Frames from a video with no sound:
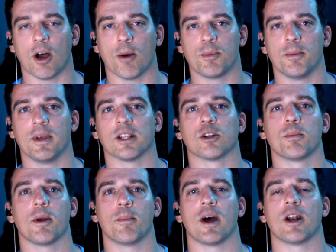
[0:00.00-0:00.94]
to help you be a little
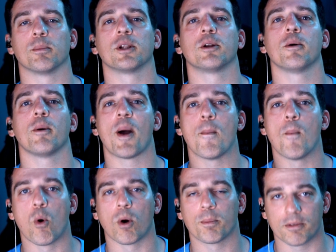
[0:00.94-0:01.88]
bit better, a little bit
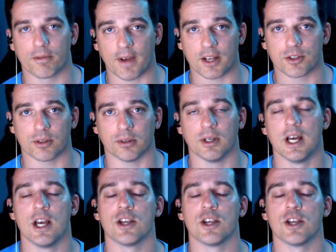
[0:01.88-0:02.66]
more professional.